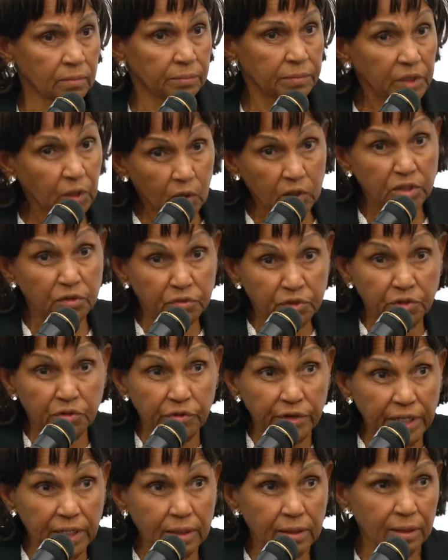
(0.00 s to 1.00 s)
because of the
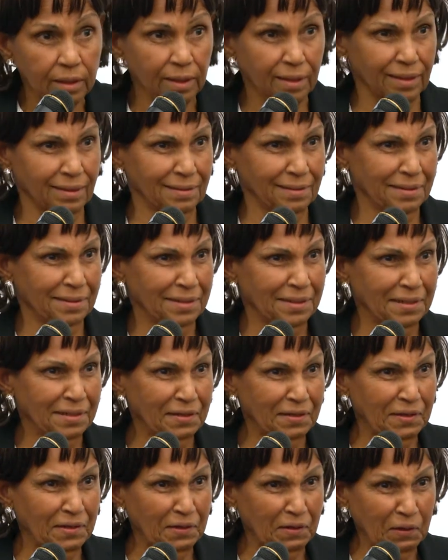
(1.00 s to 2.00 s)
greed.
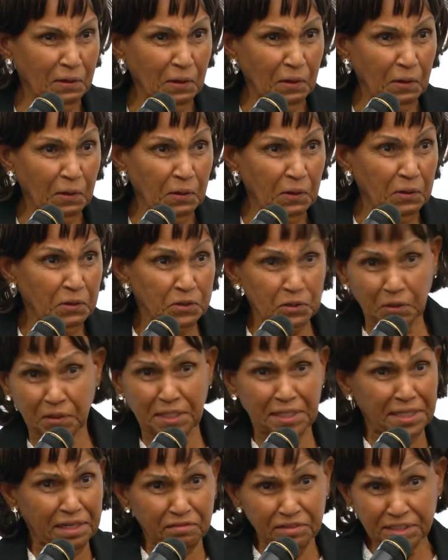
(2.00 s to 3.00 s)
So
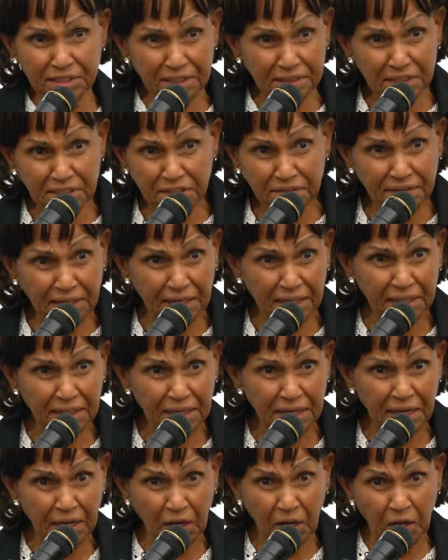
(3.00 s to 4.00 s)
they'll never satisfy.
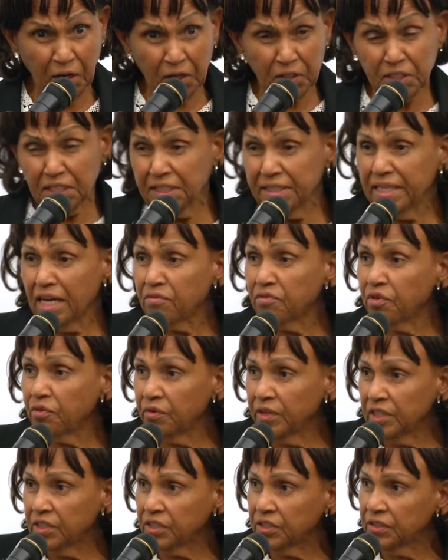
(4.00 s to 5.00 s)
They'll never
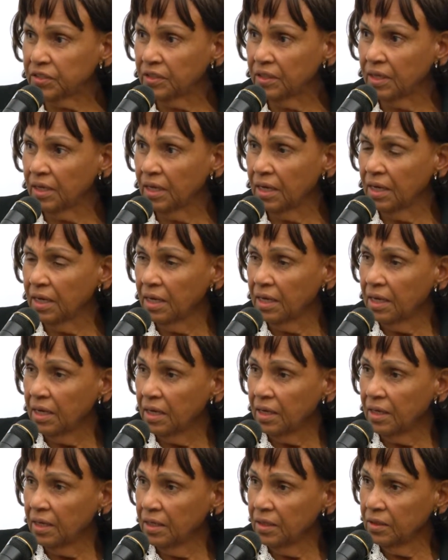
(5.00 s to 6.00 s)
reach
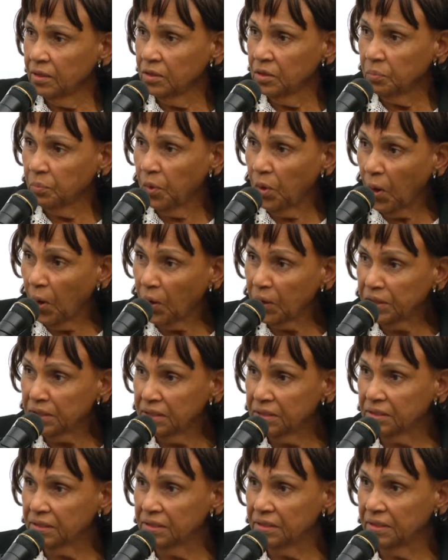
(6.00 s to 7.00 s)
the
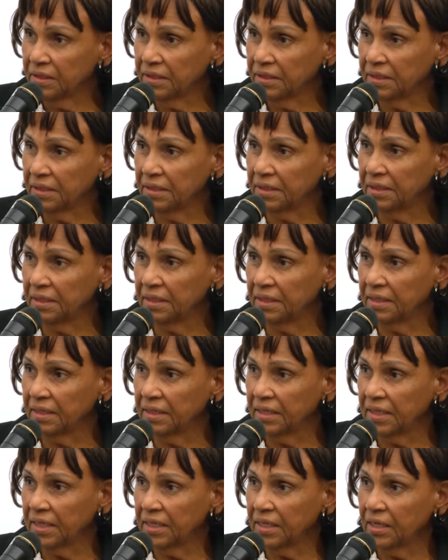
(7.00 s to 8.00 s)
point
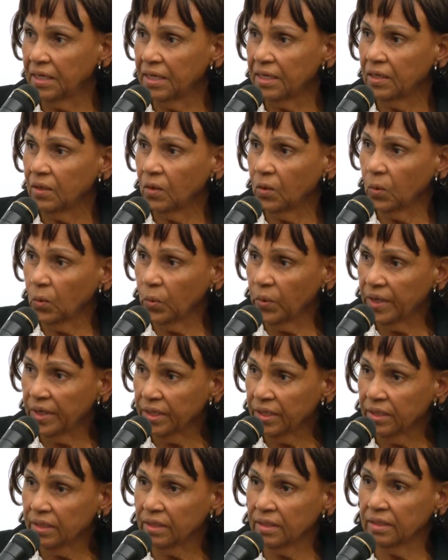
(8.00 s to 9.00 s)

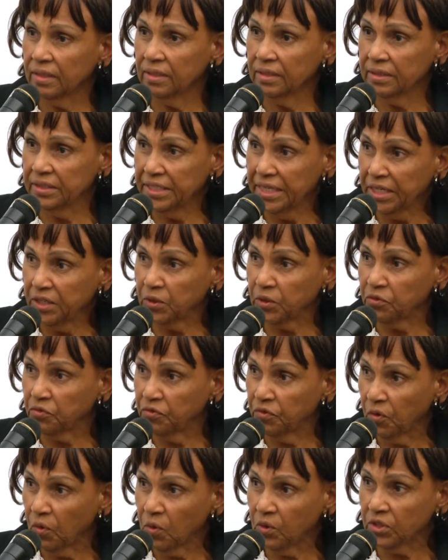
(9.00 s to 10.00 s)
where they could
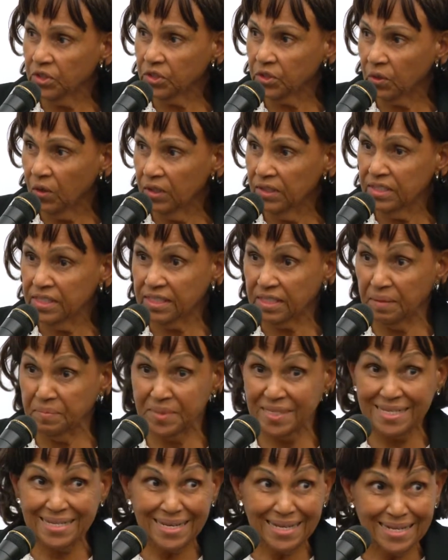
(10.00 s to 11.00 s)
focus on
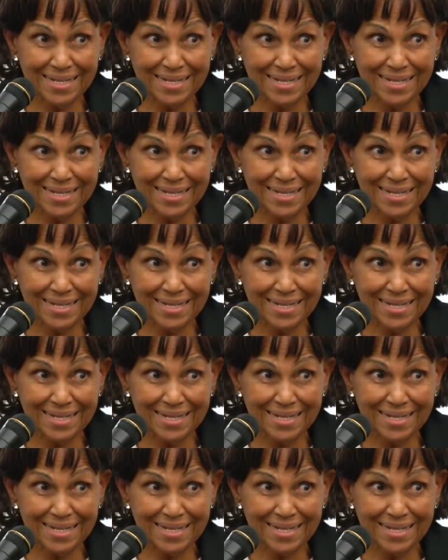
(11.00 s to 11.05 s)
something